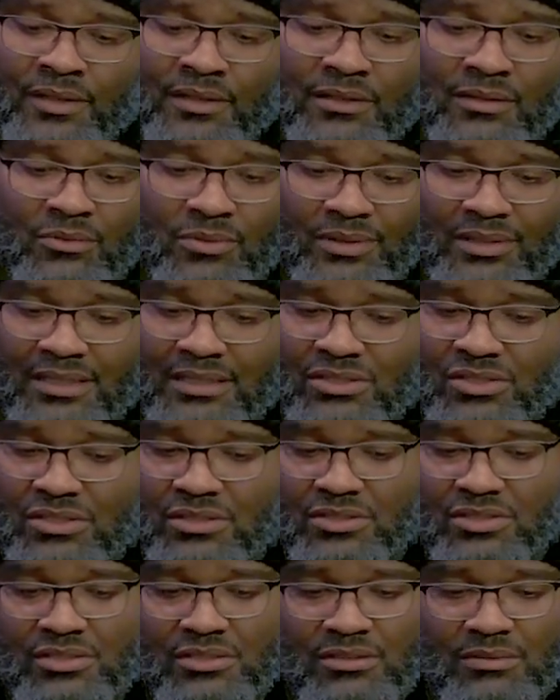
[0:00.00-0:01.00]
the
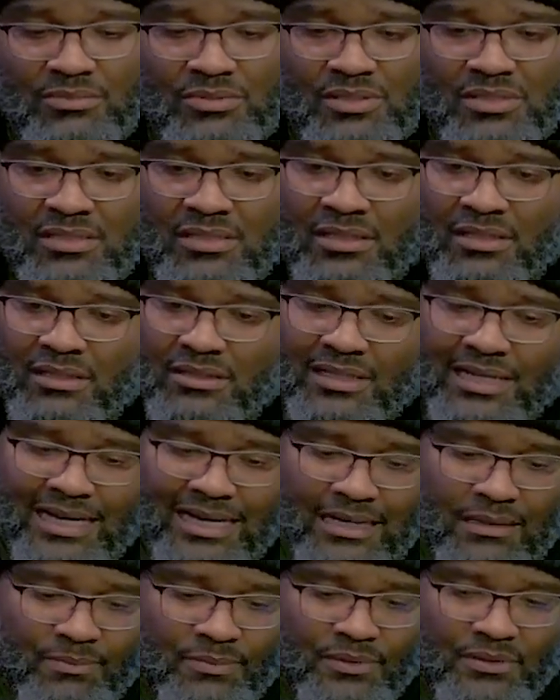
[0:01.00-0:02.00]
relationships, the
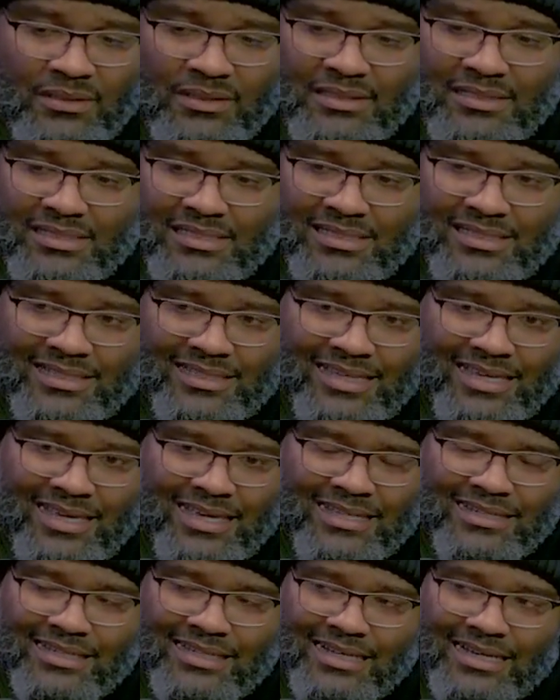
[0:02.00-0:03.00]
opulence
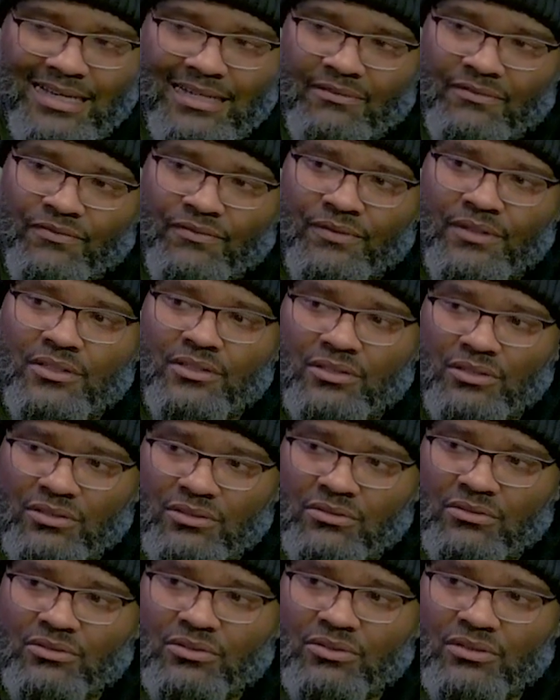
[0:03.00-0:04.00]
cannot
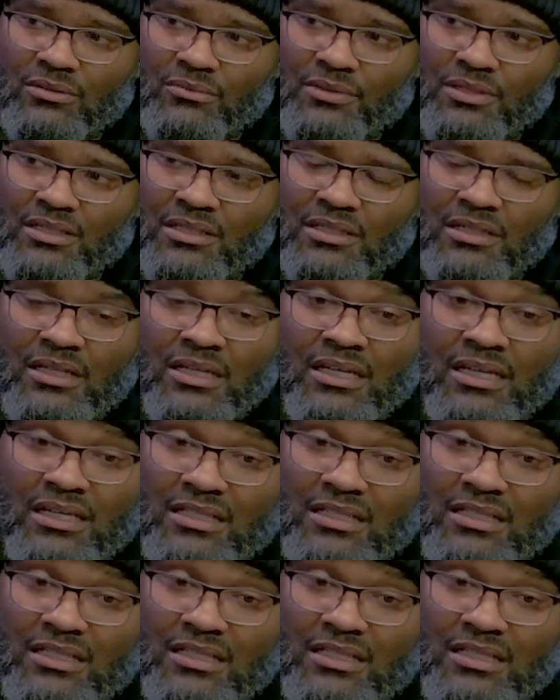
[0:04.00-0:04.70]
feel. You know what I mean?